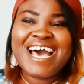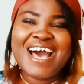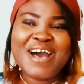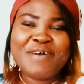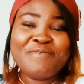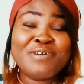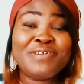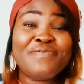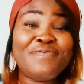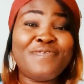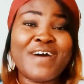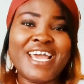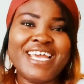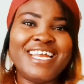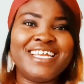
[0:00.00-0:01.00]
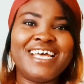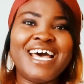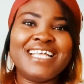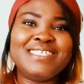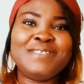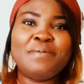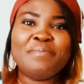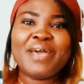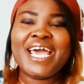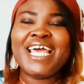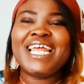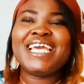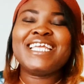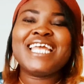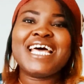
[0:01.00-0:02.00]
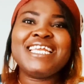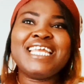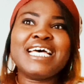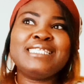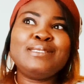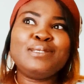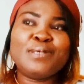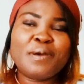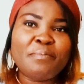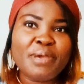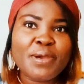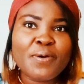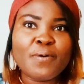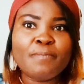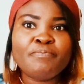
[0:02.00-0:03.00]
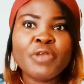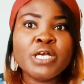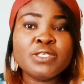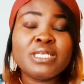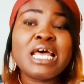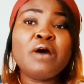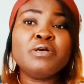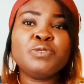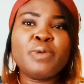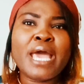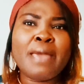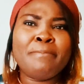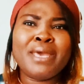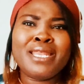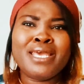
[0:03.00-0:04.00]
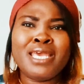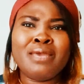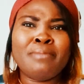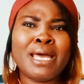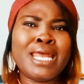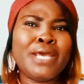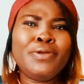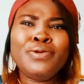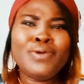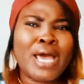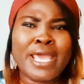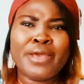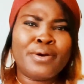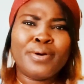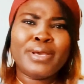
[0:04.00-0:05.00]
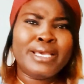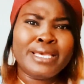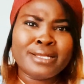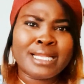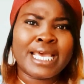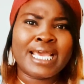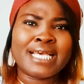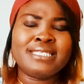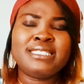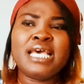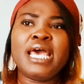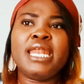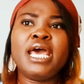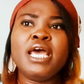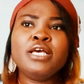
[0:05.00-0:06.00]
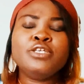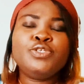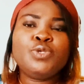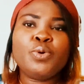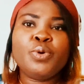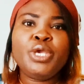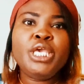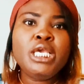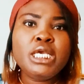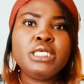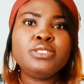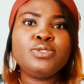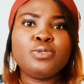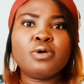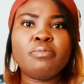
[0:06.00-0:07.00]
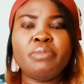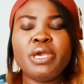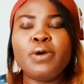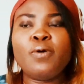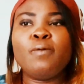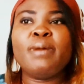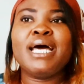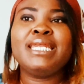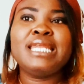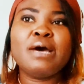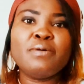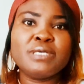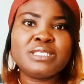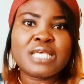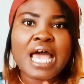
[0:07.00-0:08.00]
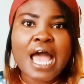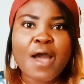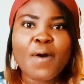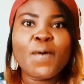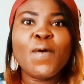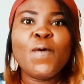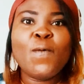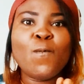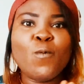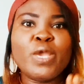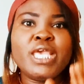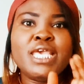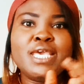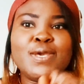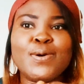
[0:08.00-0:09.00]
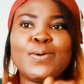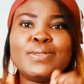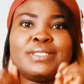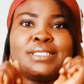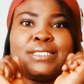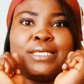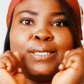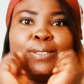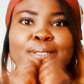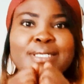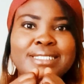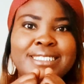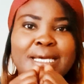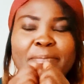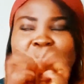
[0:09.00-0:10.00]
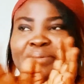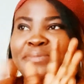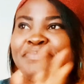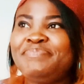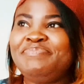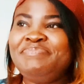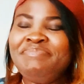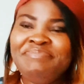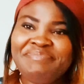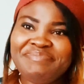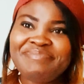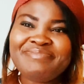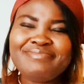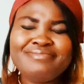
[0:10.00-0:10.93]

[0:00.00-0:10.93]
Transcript: uh, one fine and handsome guy like that, that took me home. So that was where I met him. And I don't know, I got ill, like I said. So he took me home, and that was how we got hooked up. Hmm.